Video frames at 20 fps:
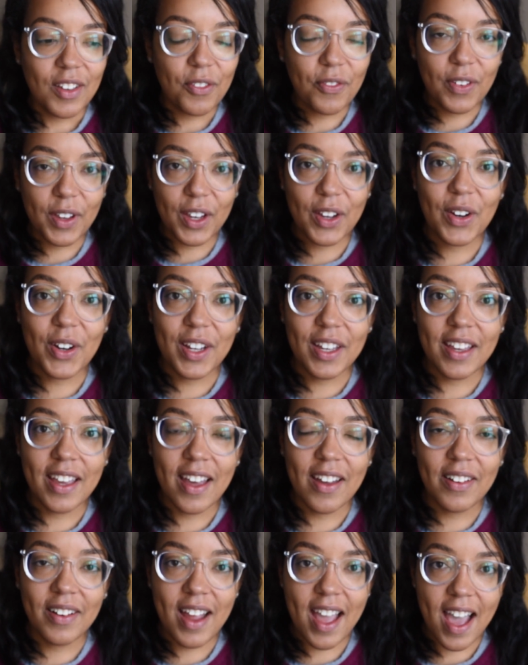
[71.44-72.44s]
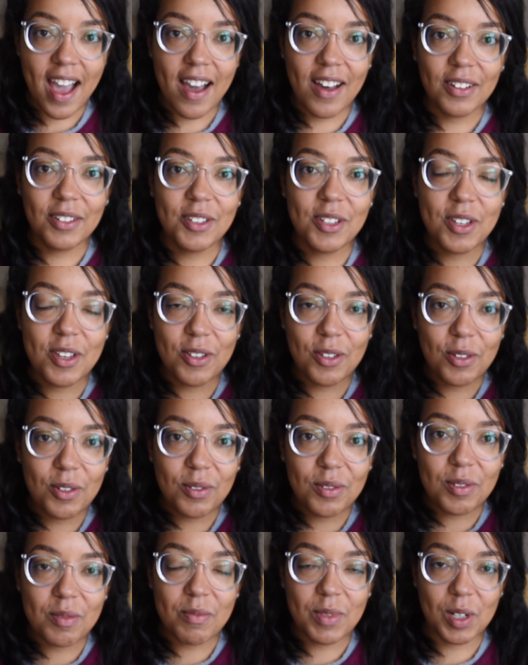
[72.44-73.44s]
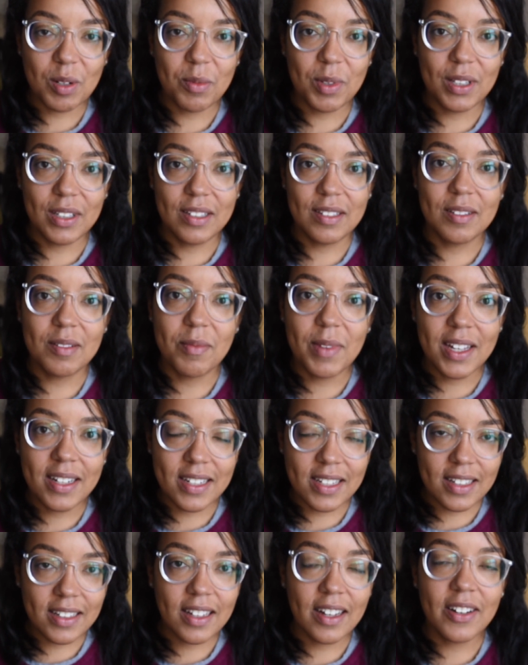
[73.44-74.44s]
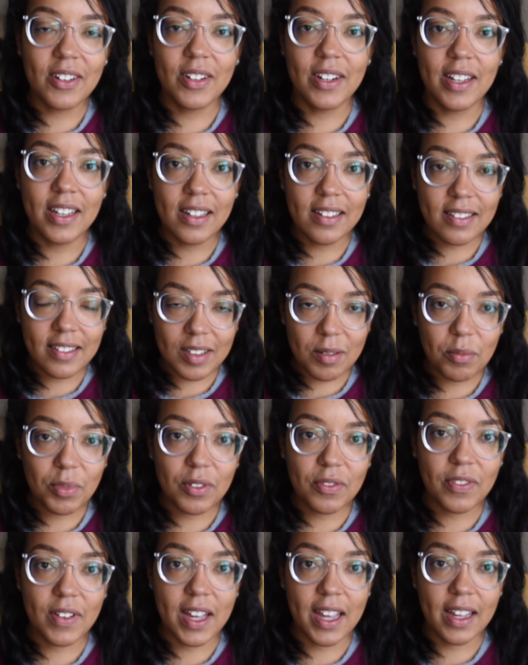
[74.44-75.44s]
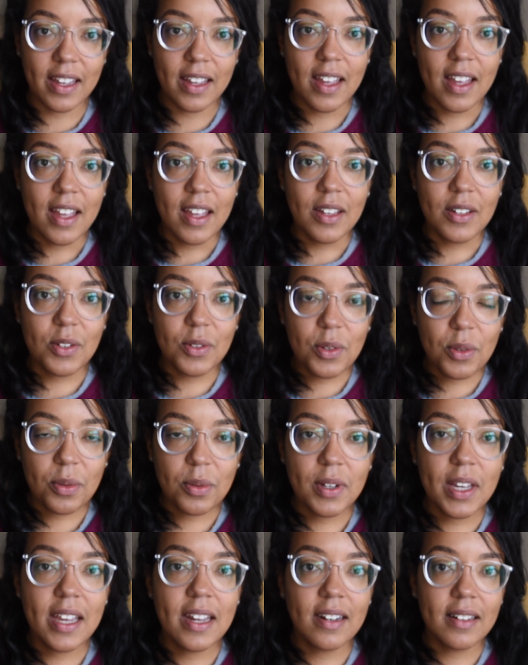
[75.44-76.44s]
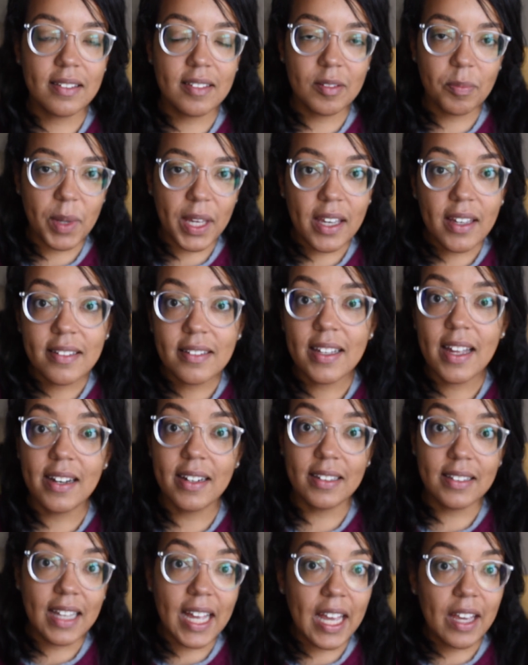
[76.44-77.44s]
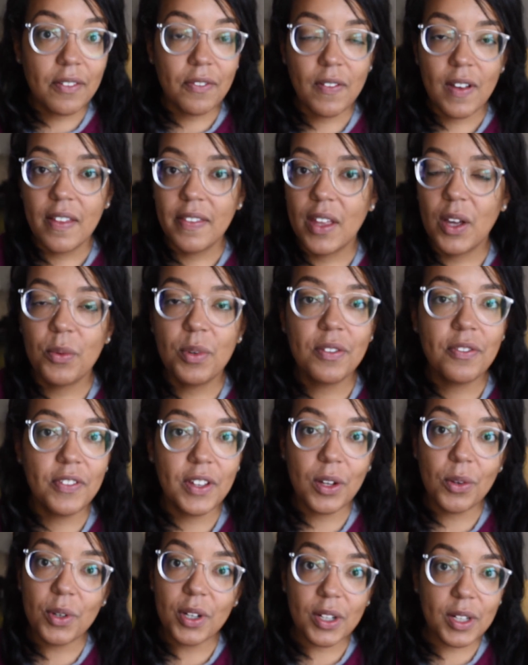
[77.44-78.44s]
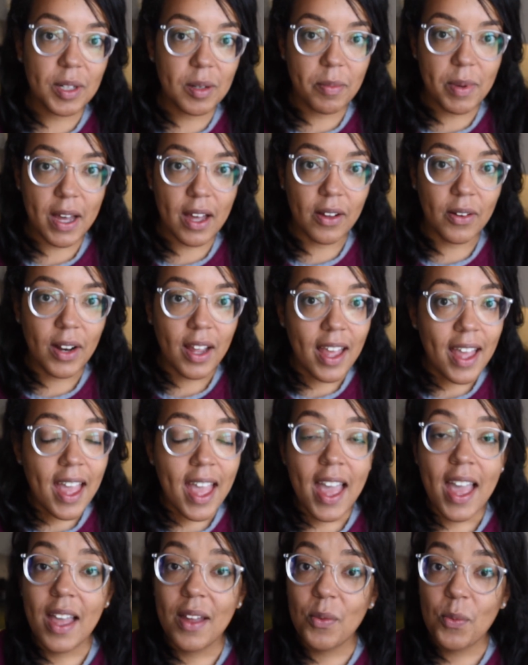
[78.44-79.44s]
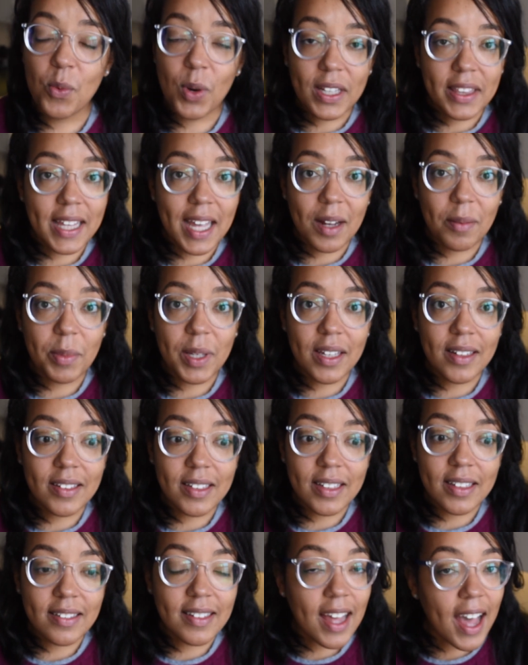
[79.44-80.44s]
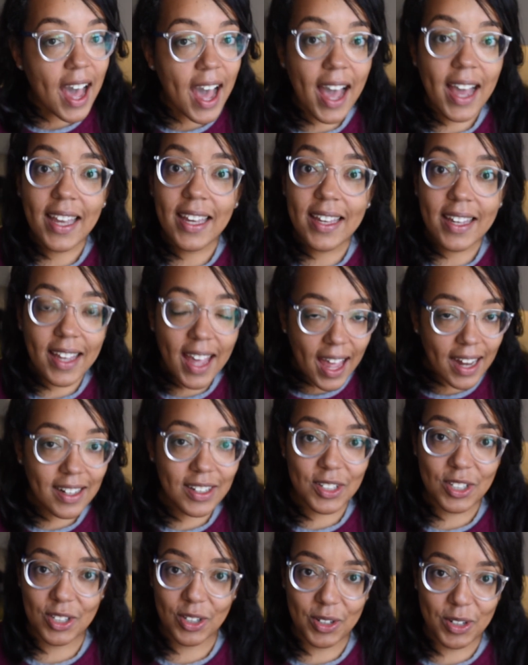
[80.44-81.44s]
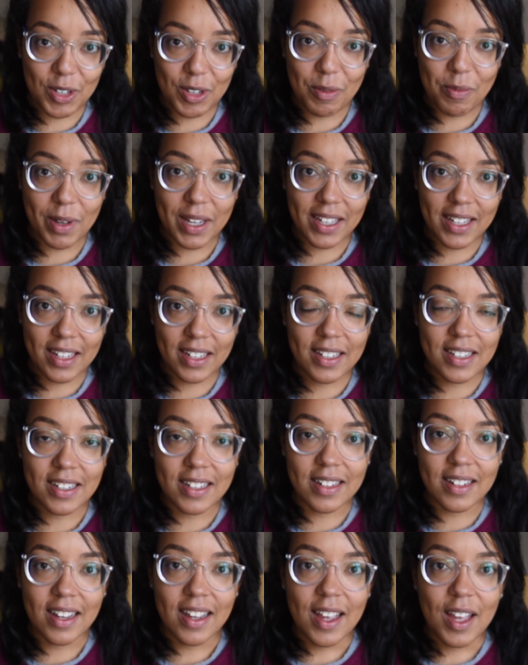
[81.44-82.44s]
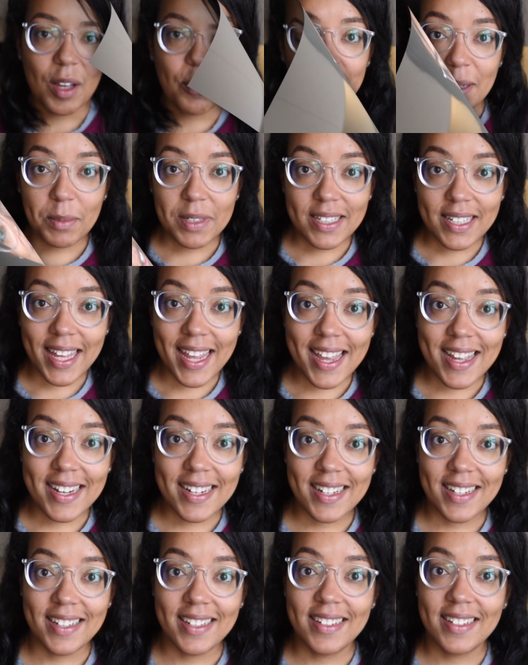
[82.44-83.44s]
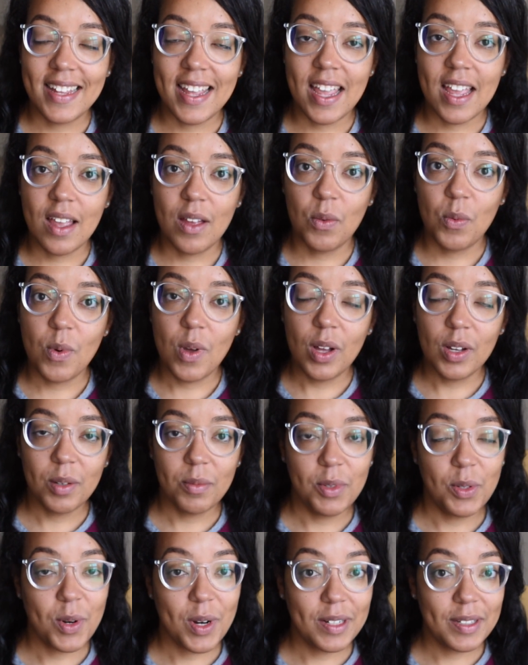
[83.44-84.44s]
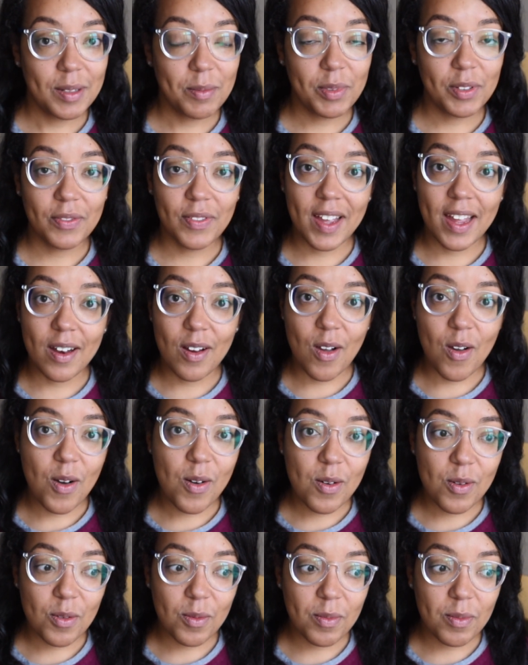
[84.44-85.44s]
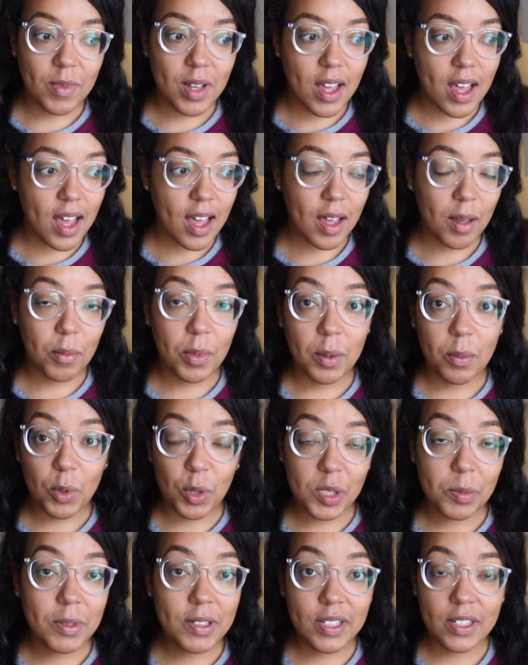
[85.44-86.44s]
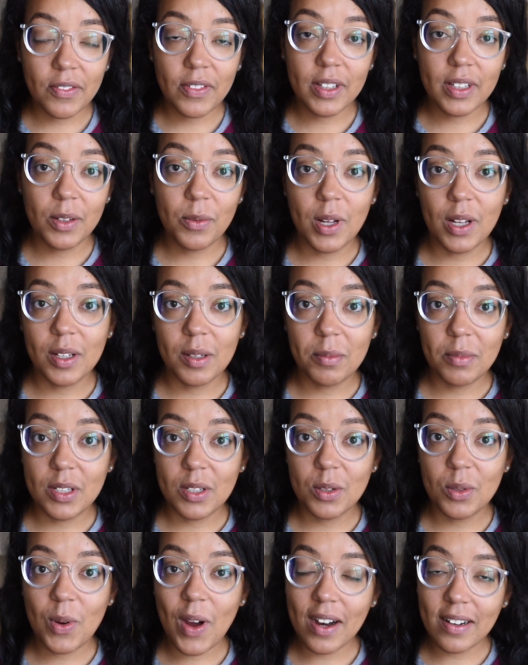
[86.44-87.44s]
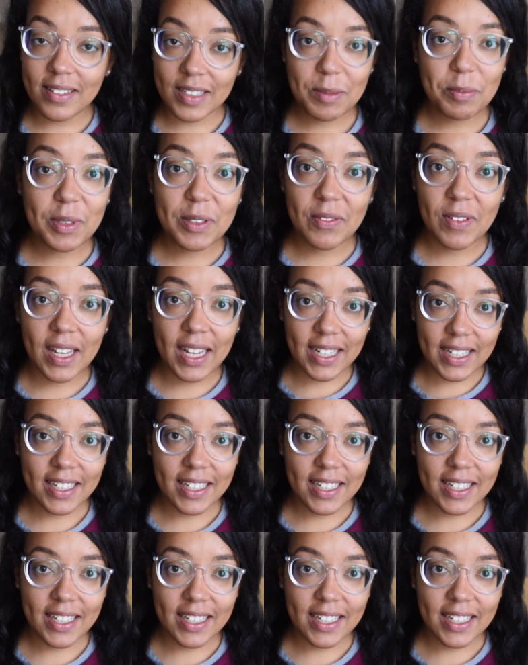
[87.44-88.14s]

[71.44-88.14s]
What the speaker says: figuring out how to use minimalism and decluttering and simplifying to create a space and a life that we feel good about. And what that means is I gotta show you my kitchen. My name is Candace and welcome to Our Simplified Home, but more specifically, welcome to Our Simplified